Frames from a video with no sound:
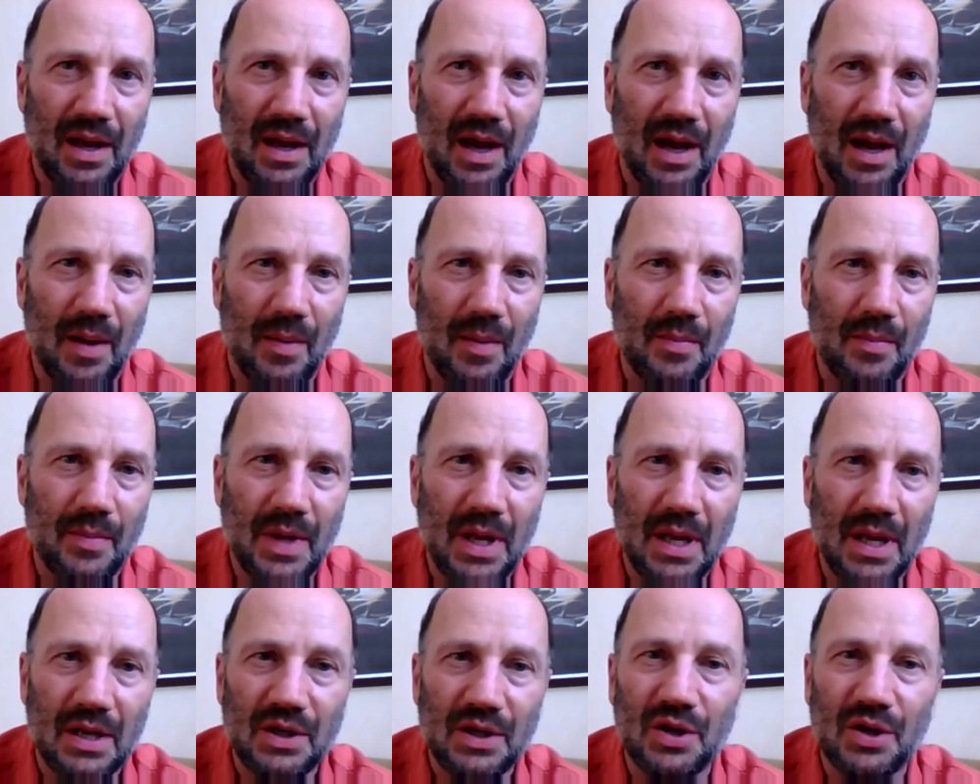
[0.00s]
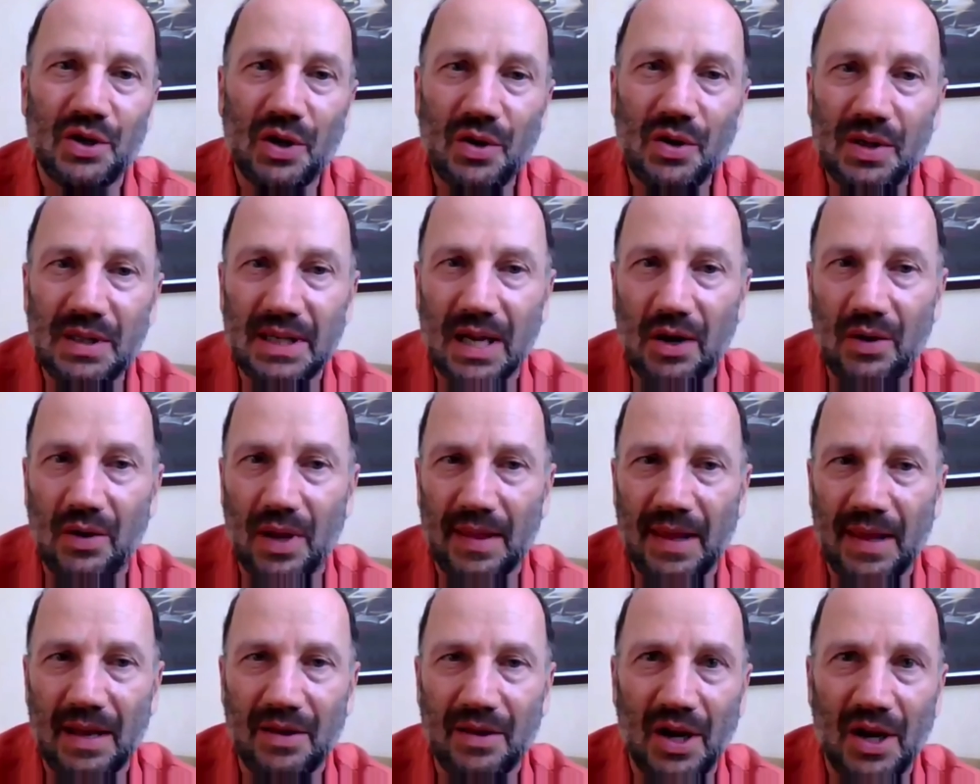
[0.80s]
To do
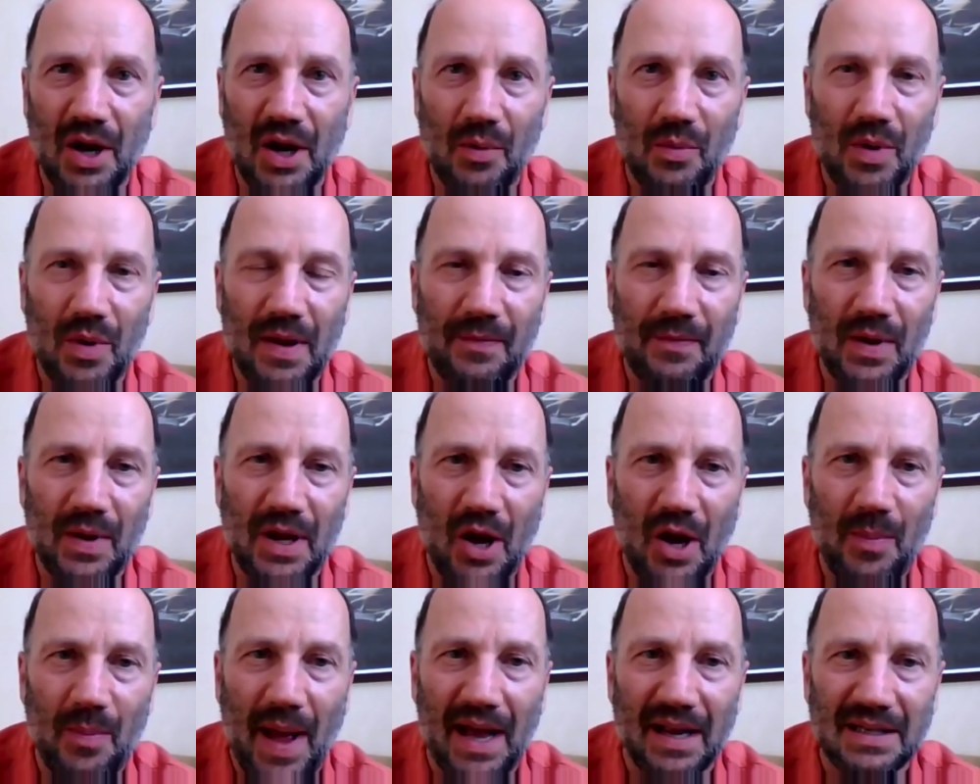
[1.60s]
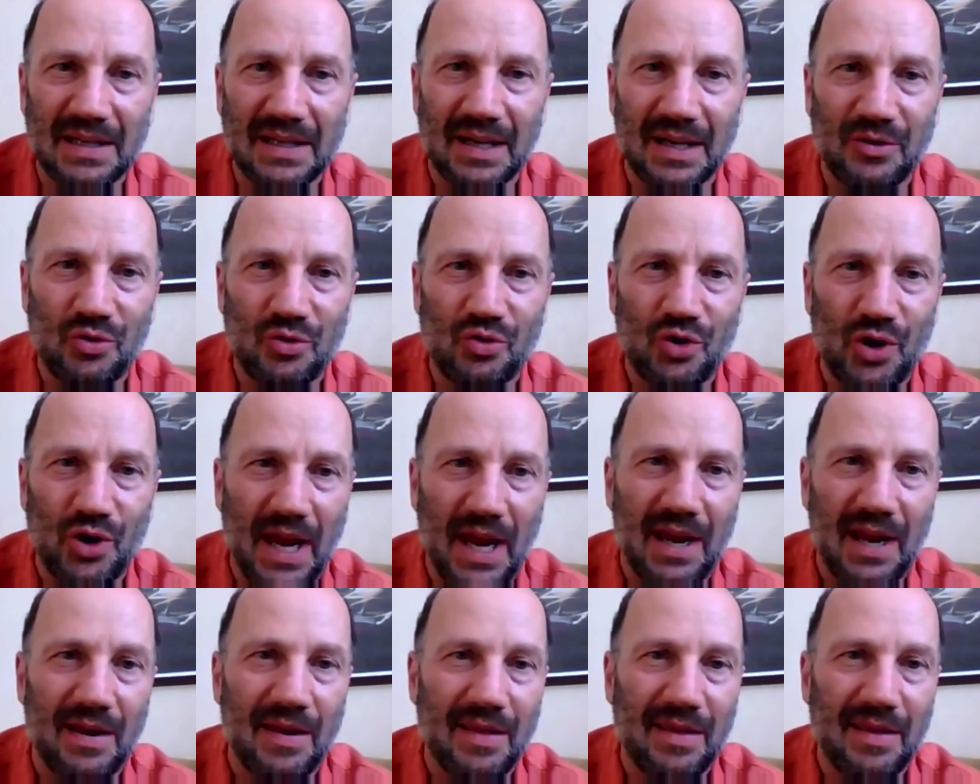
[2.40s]
so, I think if we go back to
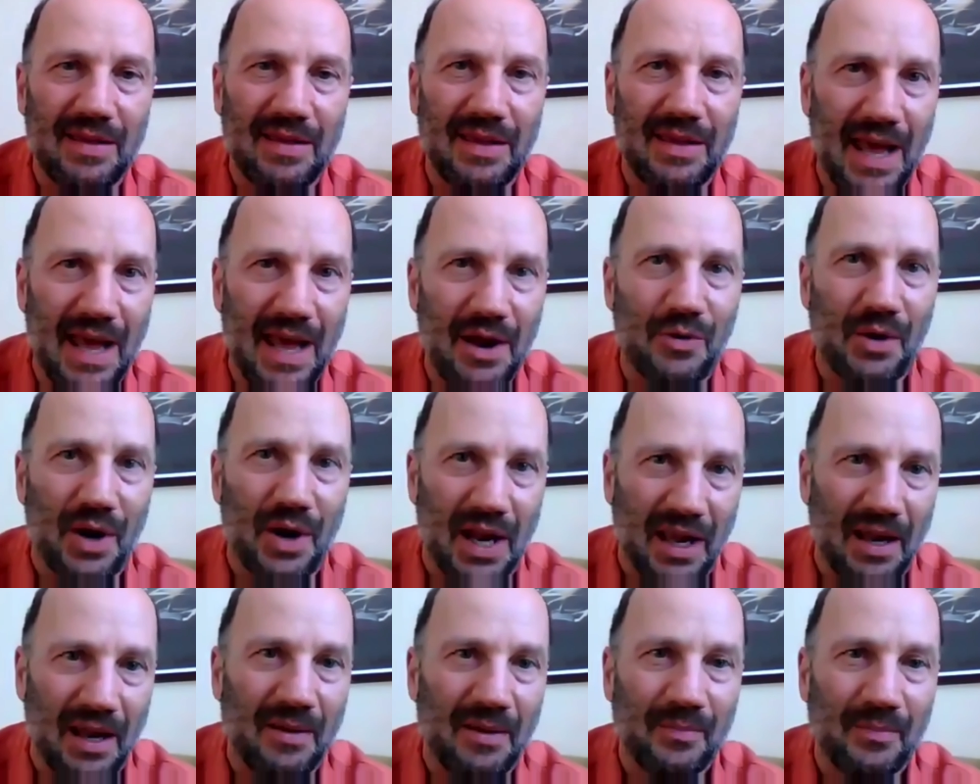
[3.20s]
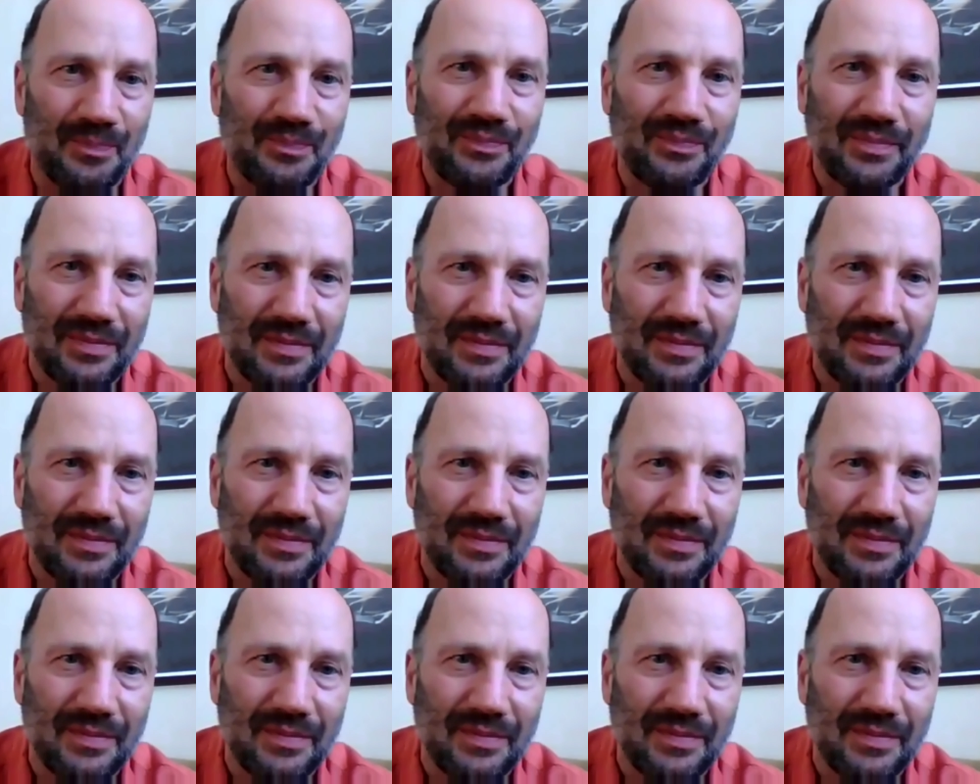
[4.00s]
trade theory,